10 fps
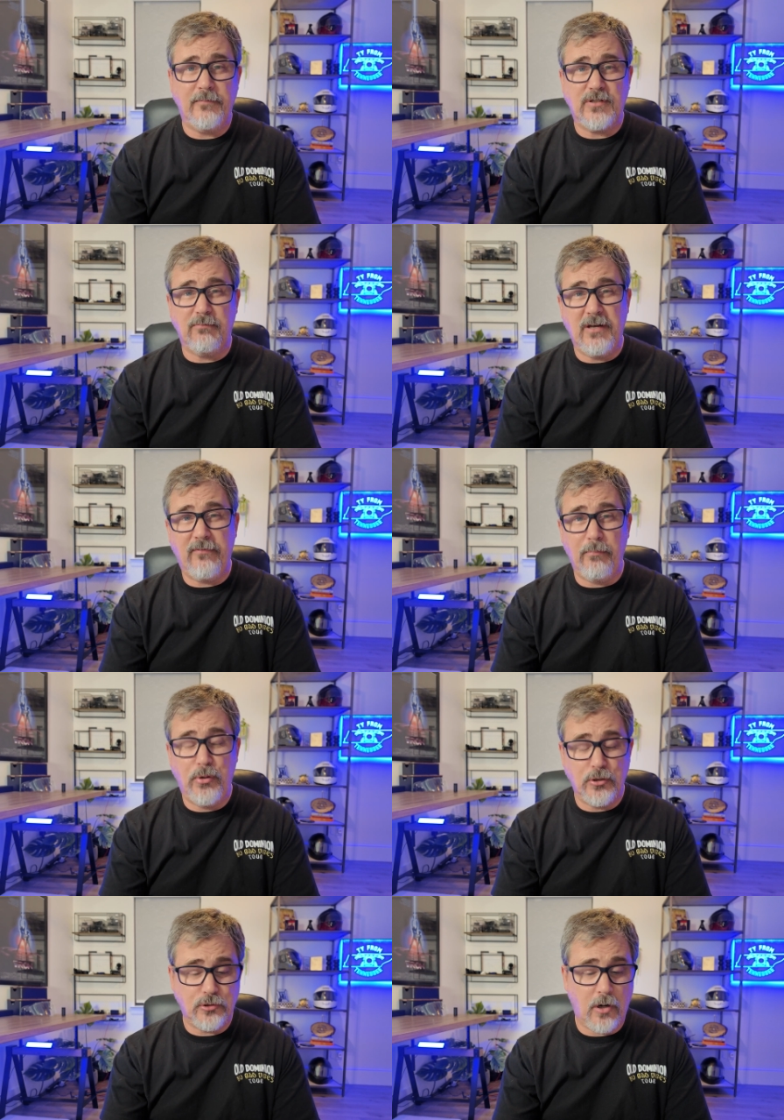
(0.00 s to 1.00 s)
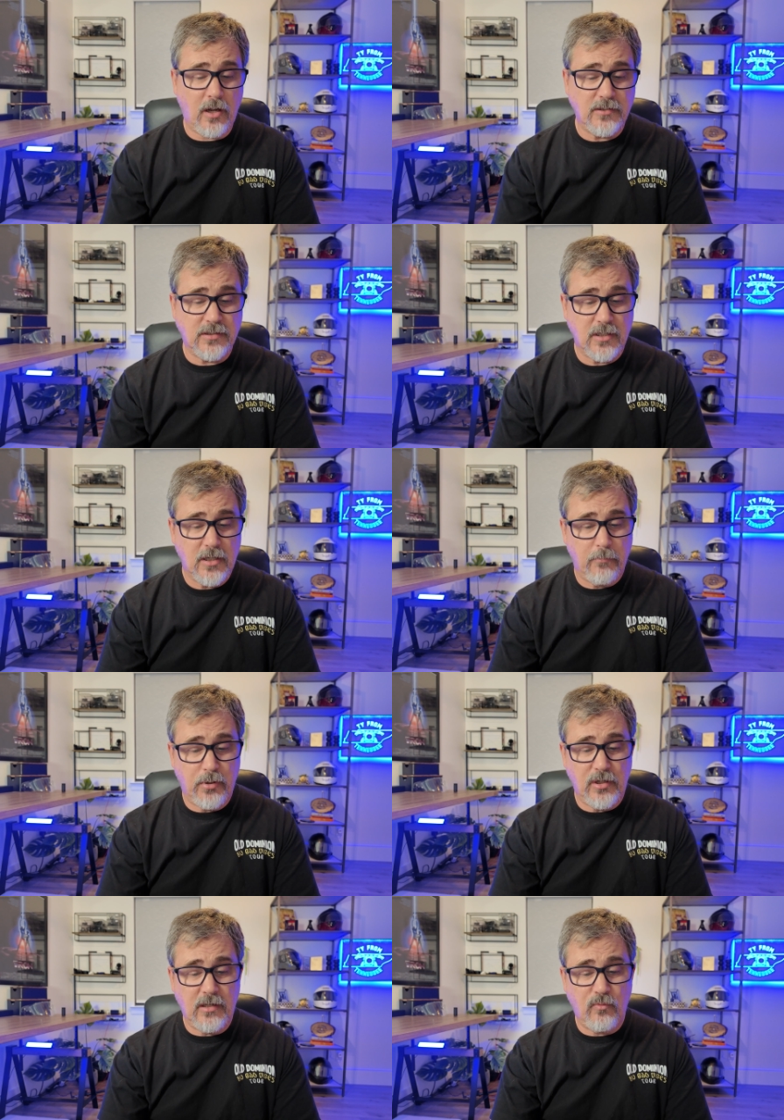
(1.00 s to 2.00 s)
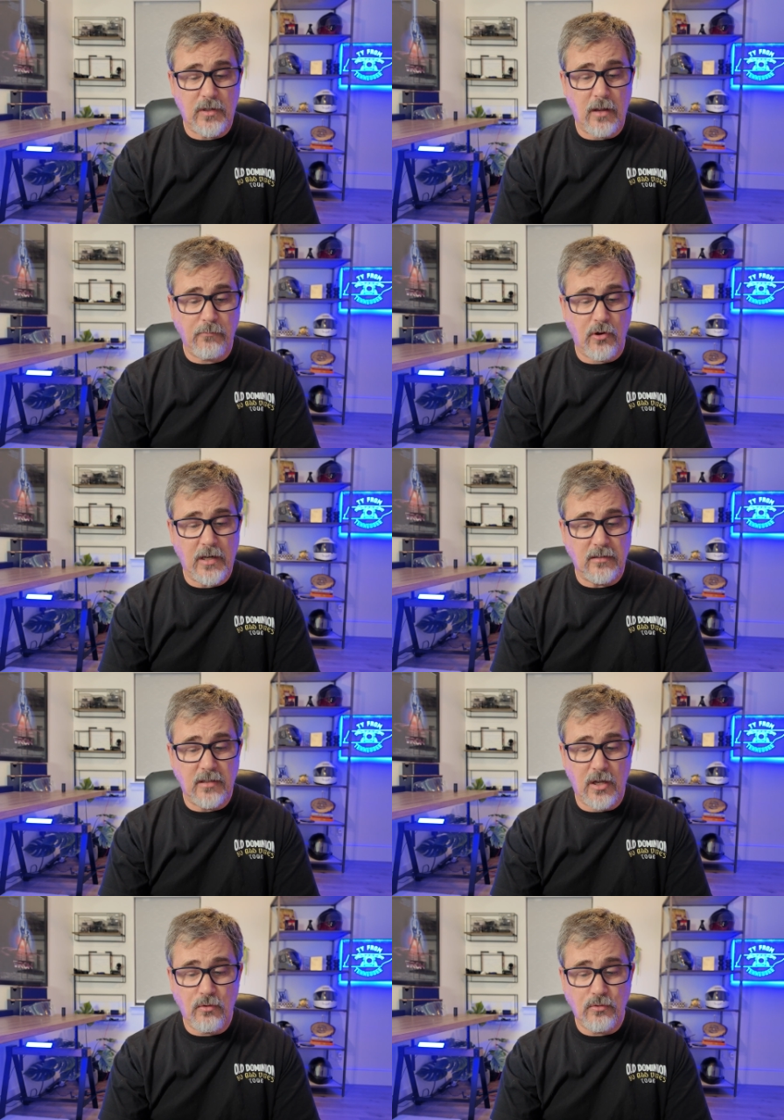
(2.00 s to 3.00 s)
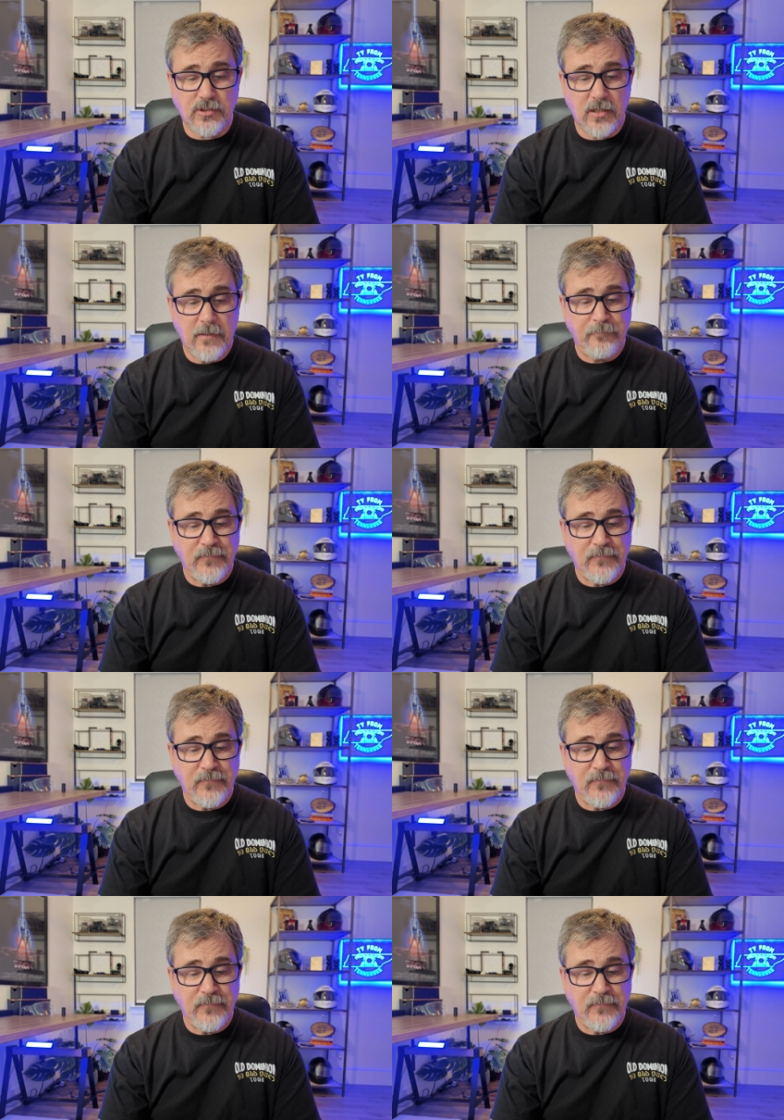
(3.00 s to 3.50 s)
some different push rods put in. We upgraded those.